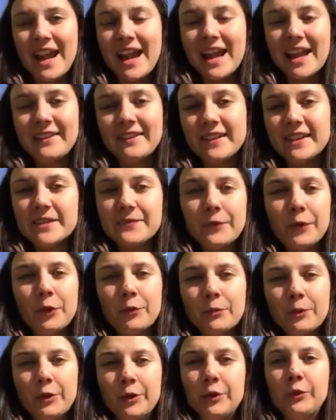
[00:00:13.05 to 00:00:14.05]
And this
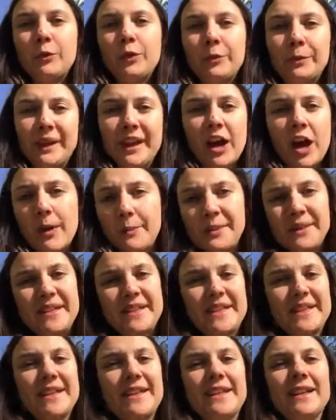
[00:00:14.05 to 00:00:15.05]
full moon will be
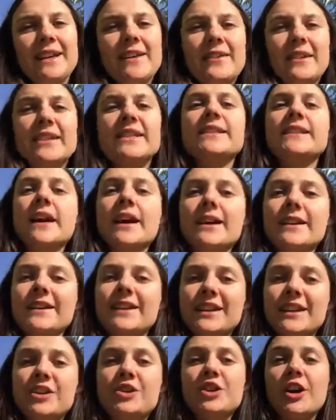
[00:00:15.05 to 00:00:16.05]
opposite the
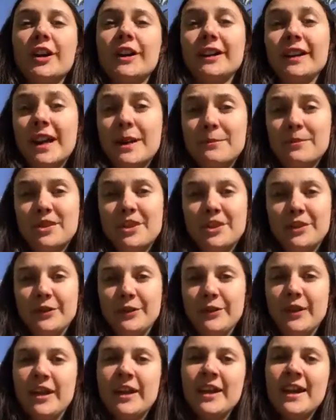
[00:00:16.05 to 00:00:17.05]
sun conjunct
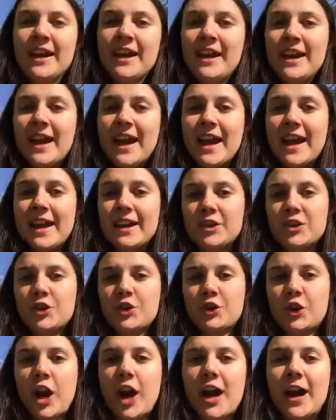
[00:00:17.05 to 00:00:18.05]
Neptune and
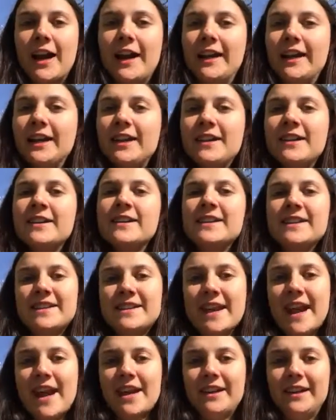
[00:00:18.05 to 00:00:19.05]
trine
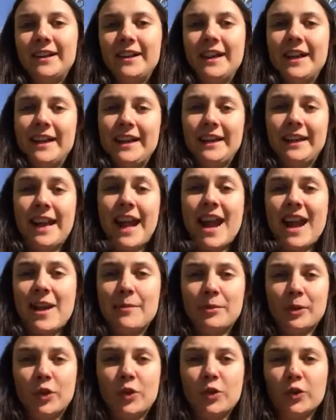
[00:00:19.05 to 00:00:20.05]
Saturn in
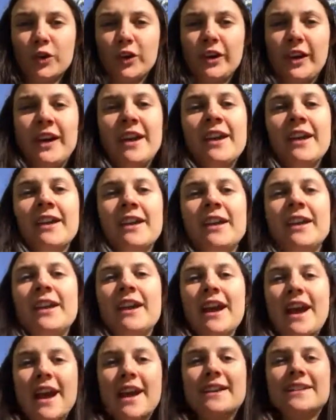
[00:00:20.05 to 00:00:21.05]
Capricorn
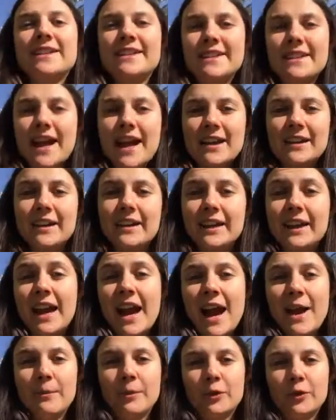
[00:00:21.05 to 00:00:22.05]
as Saturn in
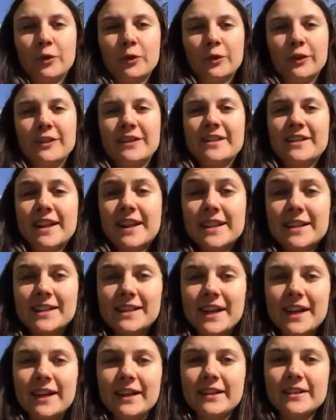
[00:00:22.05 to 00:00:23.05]
Capricorn
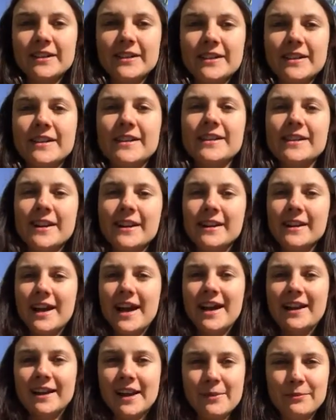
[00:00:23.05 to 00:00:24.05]
sextiles the sun
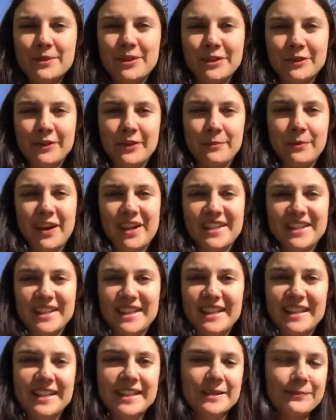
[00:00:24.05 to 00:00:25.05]
and Neptune in
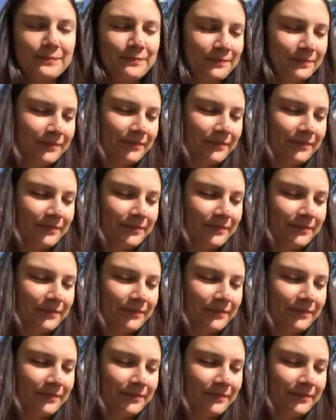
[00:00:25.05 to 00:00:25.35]
Pisces.